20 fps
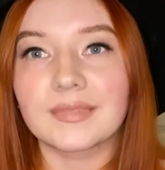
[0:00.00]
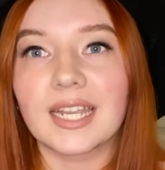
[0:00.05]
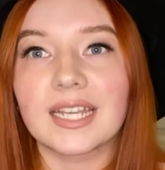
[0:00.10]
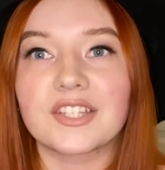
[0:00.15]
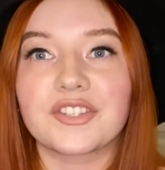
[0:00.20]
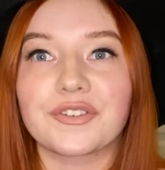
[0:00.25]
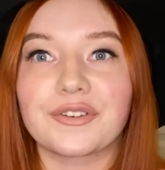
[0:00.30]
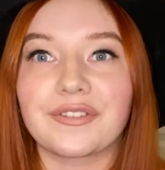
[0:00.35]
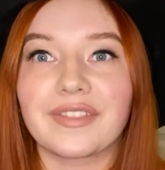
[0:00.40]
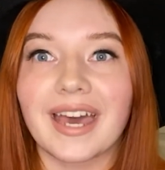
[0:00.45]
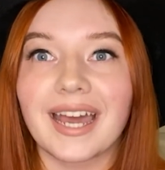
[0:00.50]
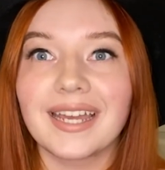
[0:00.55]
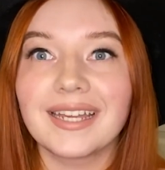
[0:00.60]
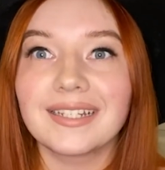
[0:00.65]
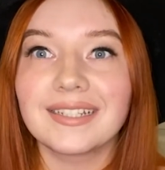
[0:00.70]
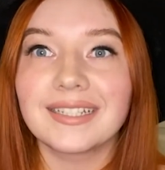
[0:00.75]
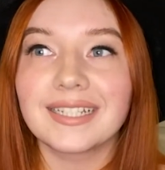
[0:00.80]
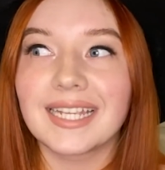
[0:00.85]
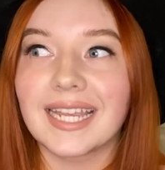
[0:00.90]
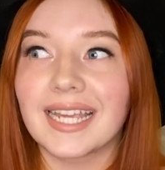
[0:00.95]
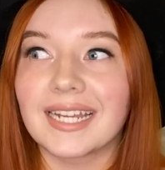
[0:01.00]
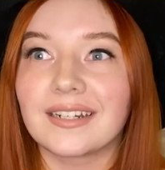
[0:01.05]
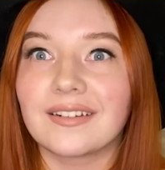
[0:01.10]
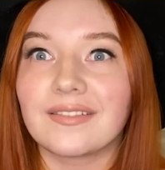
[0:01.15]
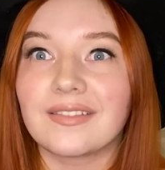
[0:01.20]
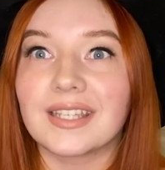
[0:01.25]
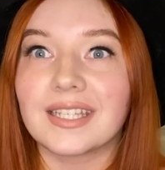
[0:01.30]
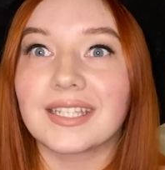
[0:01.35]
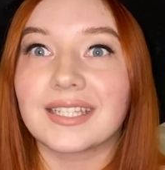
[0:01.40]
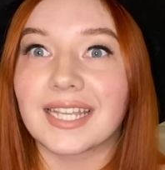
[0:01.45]
So that is the end
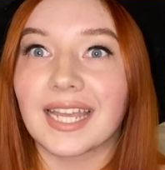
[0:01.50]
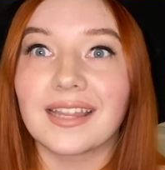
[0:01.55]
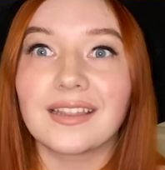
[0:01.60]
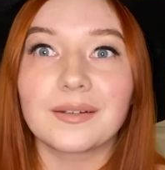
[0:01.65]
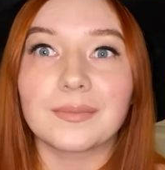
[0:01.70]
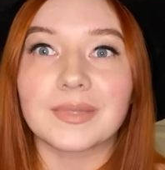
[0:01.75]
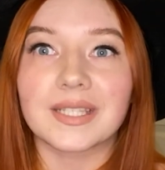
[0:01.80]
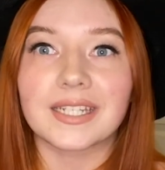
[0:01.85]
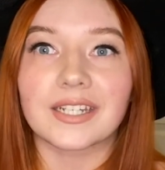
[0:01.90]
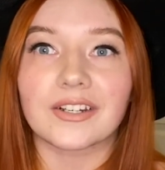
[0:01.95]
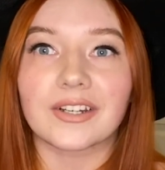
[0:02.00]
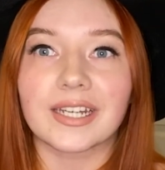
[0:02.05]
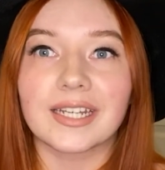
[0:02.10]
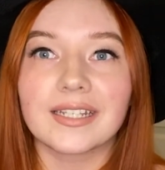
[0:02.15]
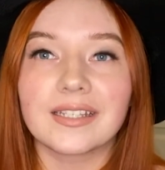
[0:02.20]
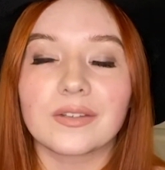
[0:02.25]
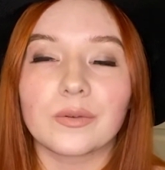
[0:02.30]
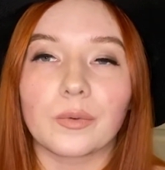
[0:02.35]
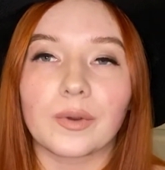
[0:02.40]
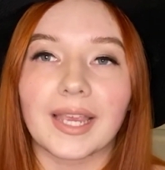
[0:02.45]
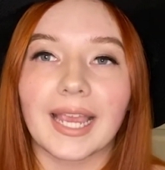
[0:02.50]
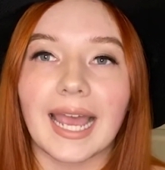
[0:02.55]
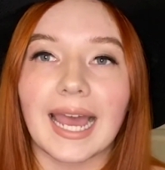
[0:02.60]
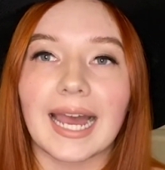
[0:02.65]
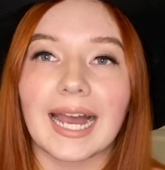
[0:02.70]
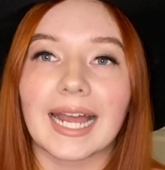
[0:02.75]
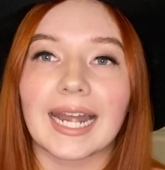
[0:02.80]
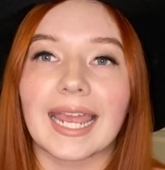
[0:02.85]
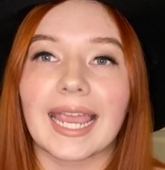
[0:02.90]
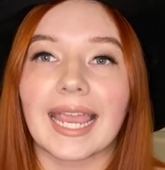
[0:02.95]
of the Salem series. We
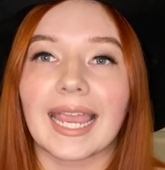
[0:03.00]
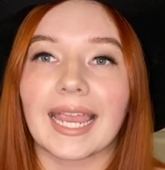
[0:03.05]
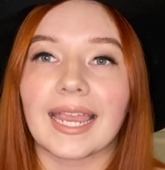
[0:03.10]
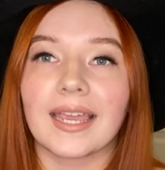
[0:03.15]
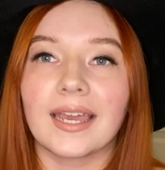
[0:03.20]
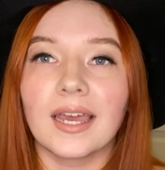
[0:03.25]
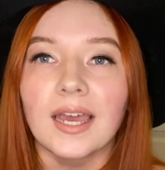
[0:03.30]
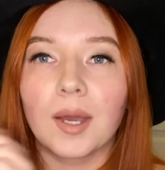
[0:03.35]
had a